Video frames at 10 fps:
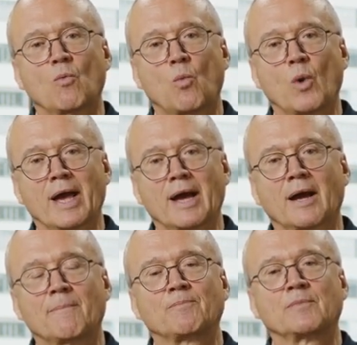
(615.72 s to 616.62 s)

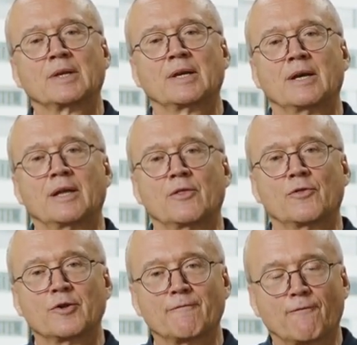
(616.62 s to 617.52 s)
where
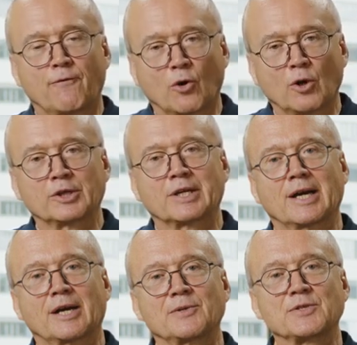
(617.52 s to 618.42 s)
the fault
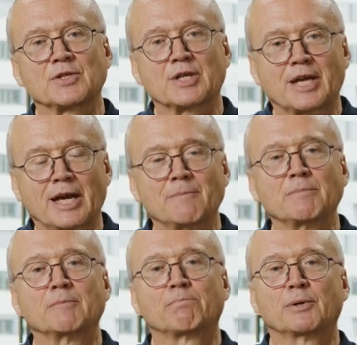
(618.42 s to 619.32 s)
currents can
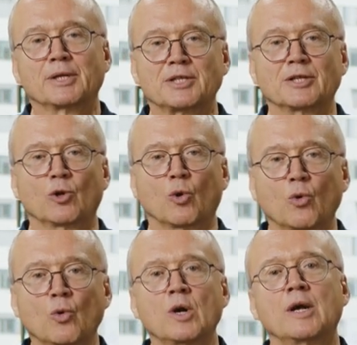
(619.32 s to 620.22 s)
be pretty
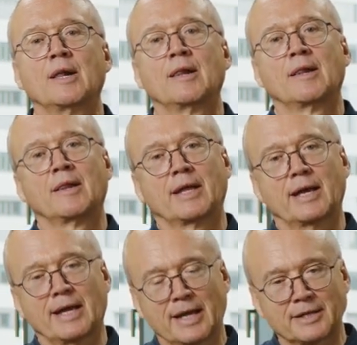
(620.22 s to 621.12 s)
low,
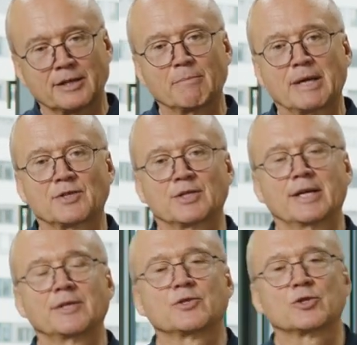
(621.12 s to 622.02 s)
and it makes
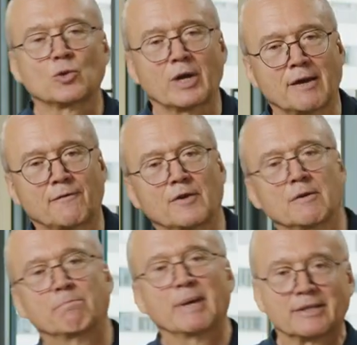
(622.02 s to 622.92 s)
sense to have
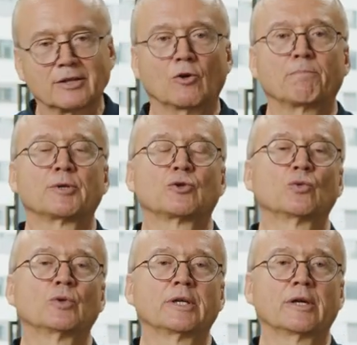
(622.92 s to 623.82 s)
a better
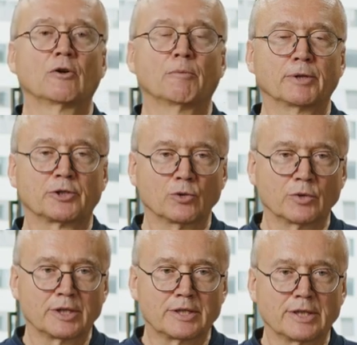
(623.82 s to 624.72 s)

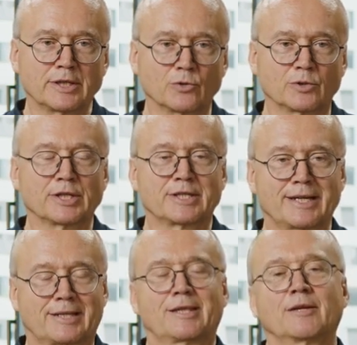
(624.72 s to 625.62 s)
opportunity to
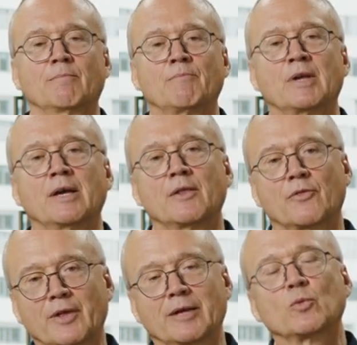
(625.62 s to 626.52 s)
detect them
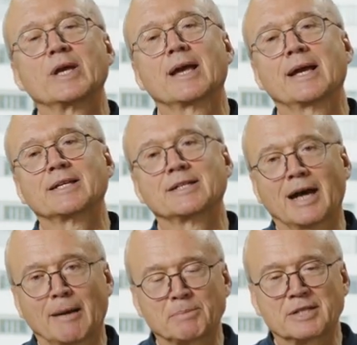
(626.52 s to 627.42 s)
than we had it
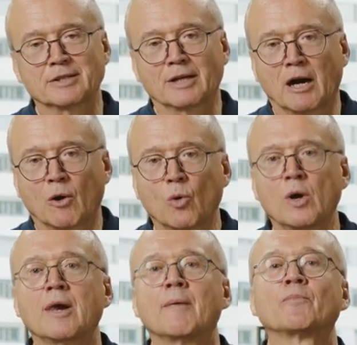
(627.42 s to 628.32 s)
up to now
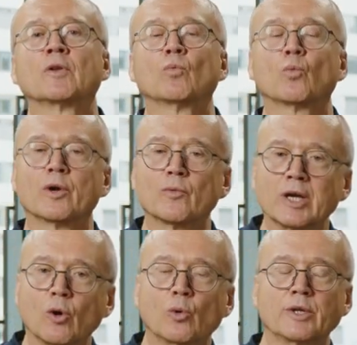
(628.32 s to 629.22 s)
when
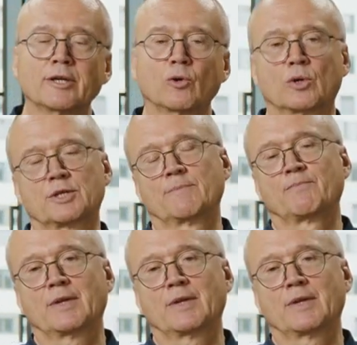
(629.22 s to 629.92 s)
we only looked